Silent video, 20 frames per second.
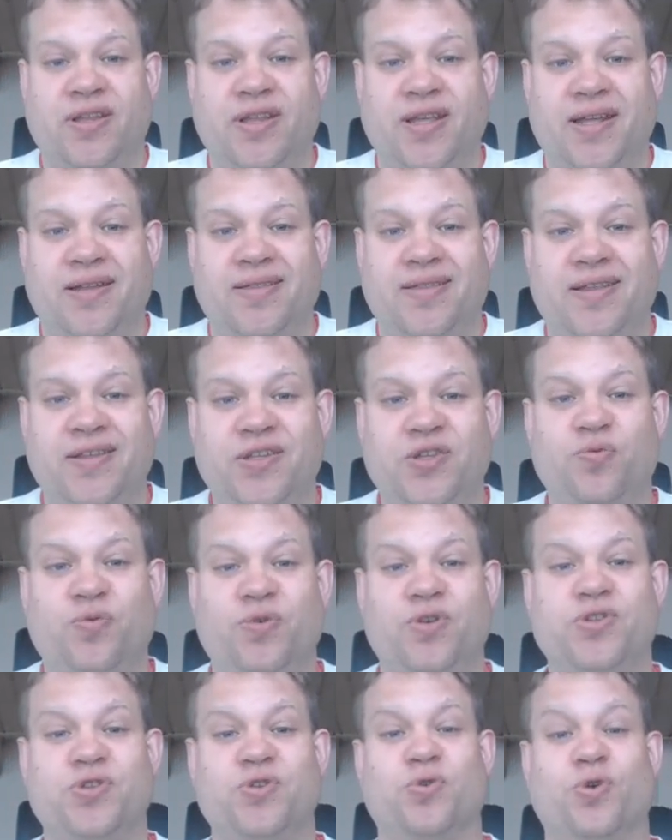that this
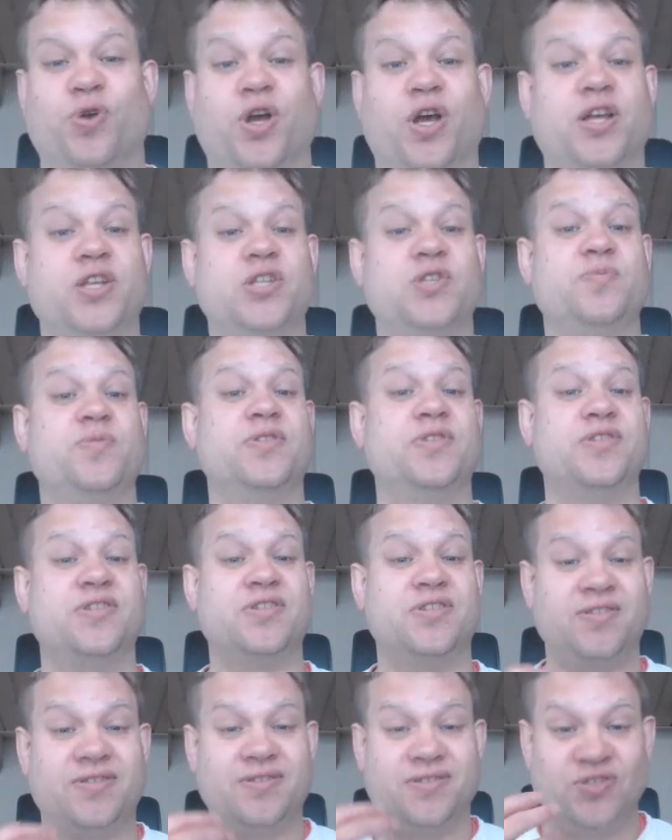was her
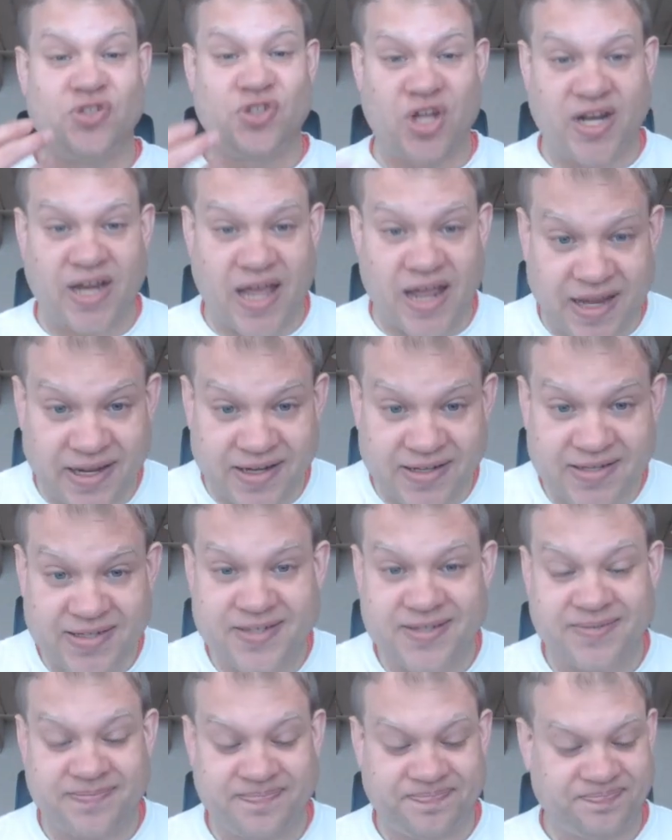husband's
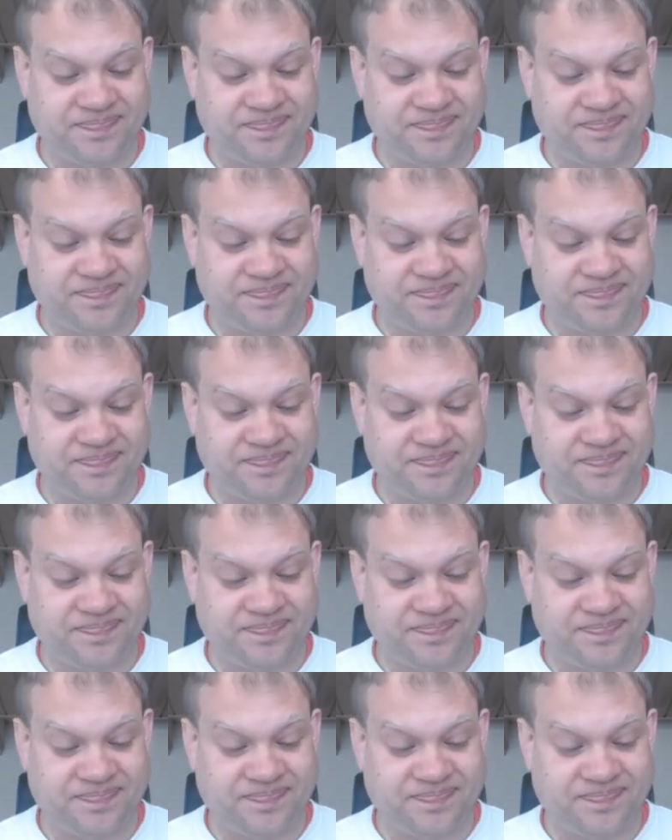genetics